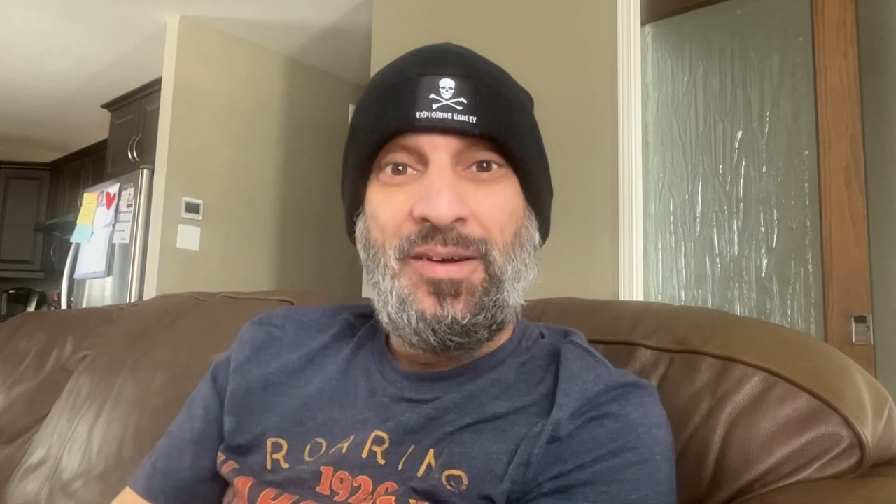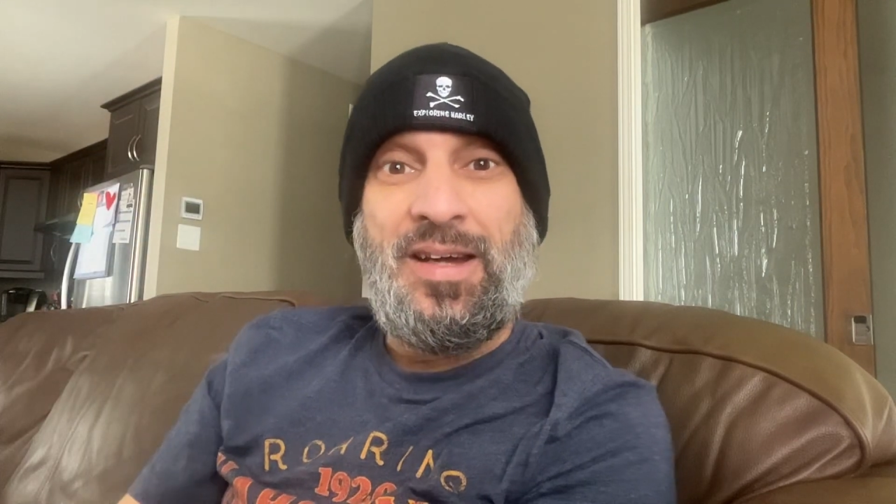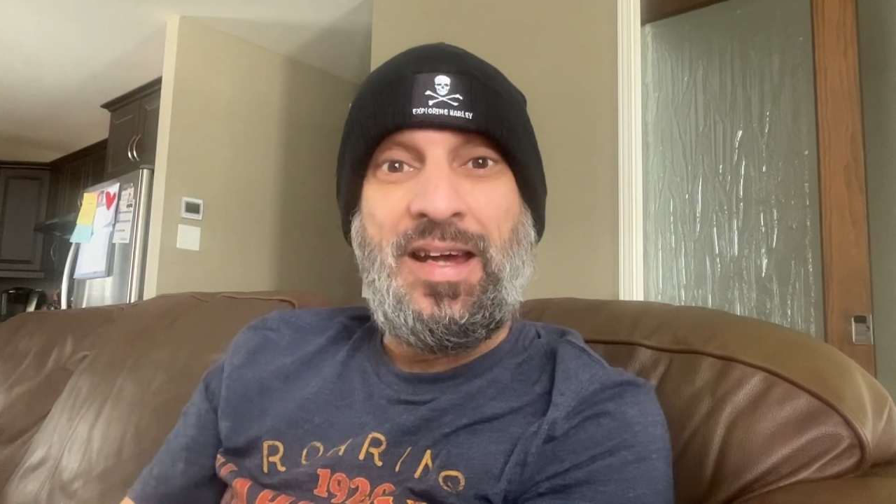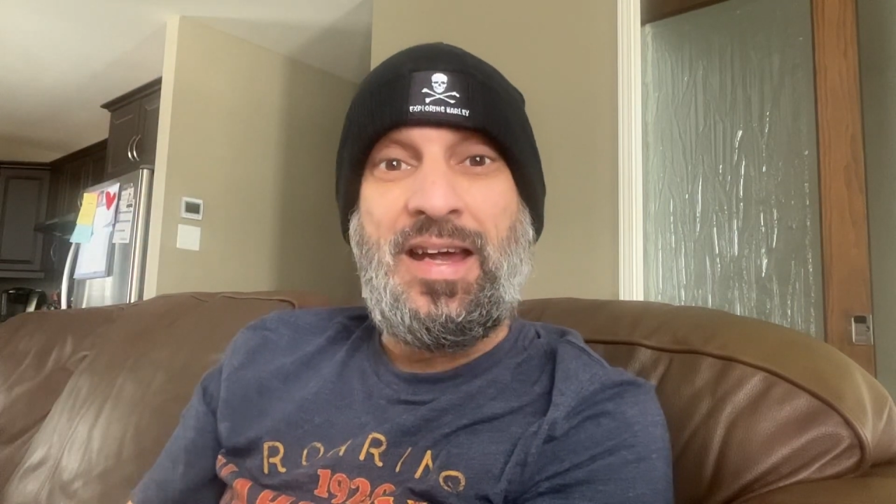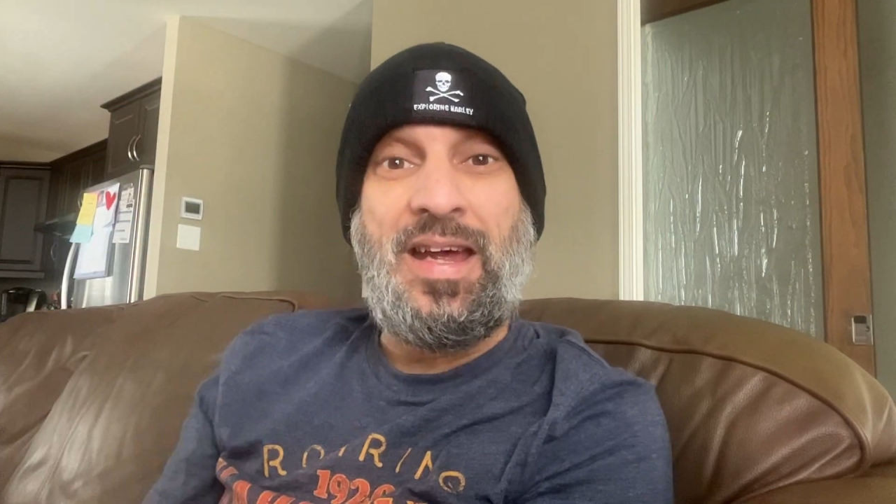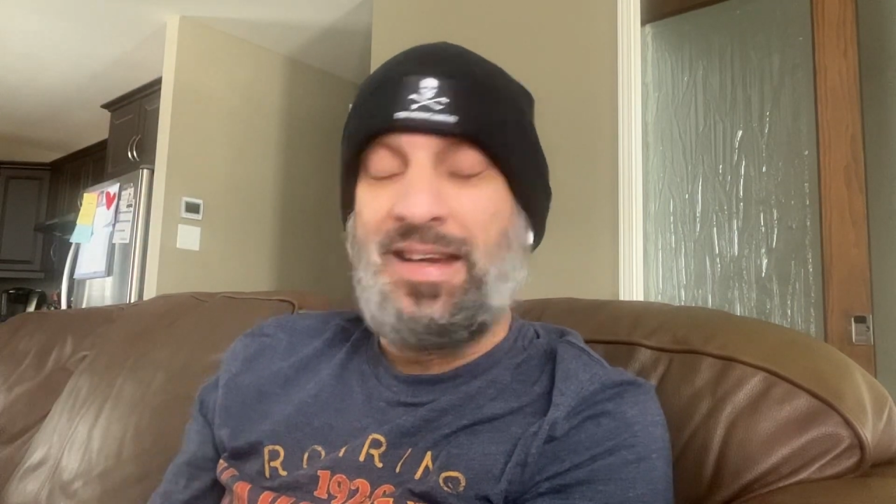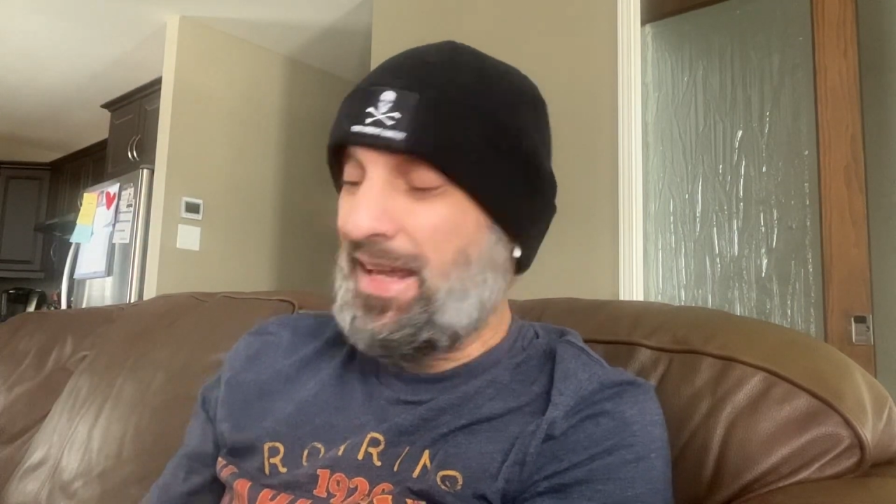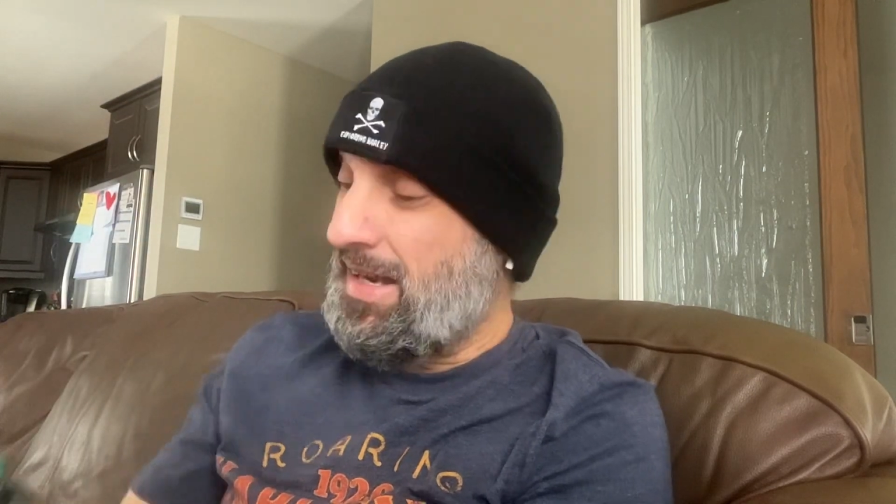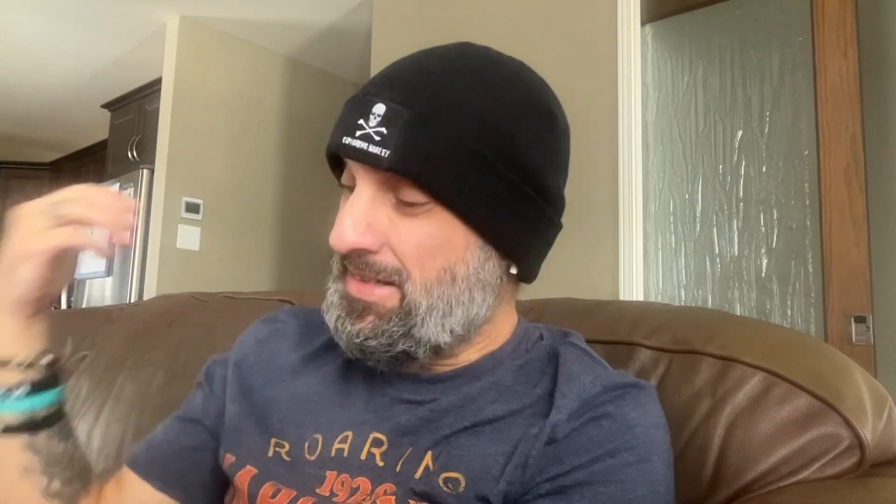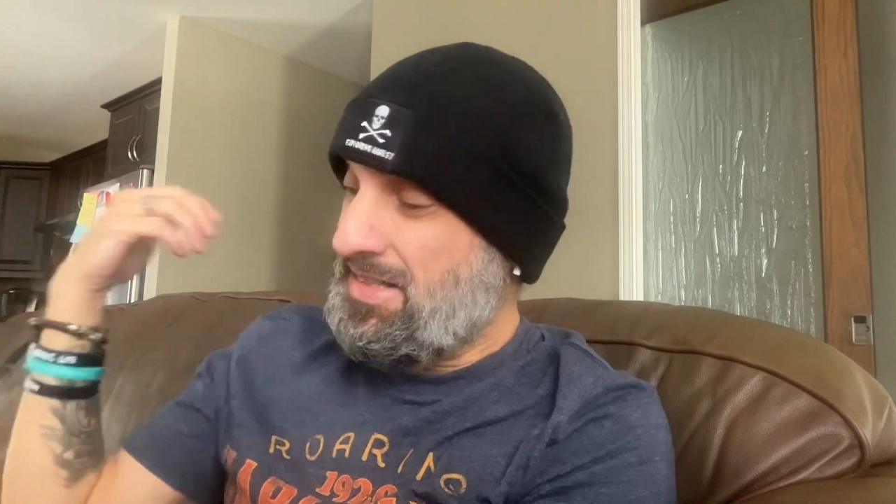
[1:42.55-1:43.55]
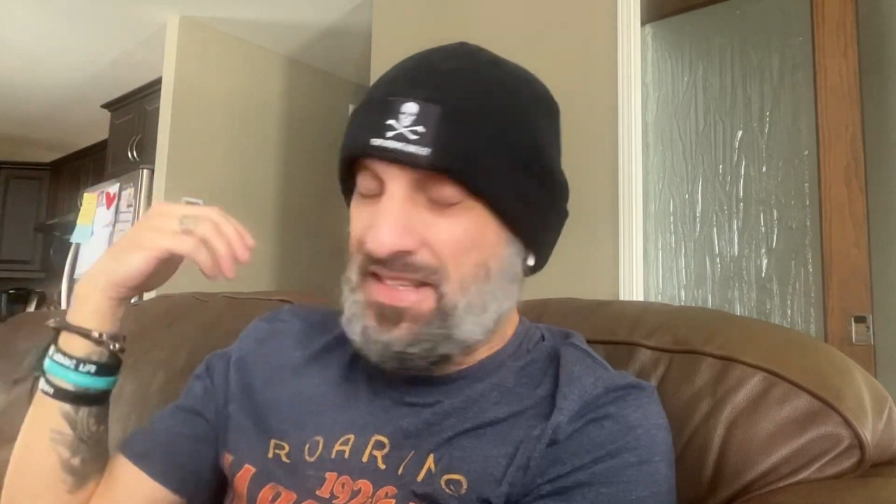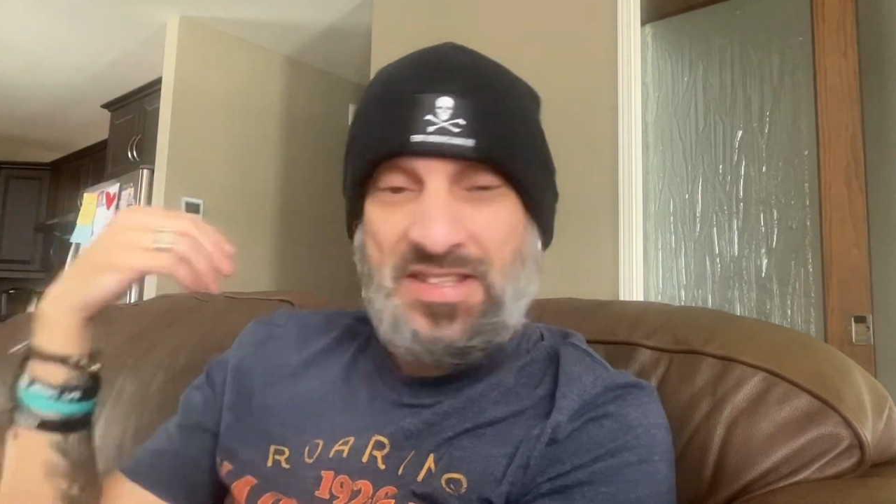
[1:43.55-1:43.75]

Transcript: an entity.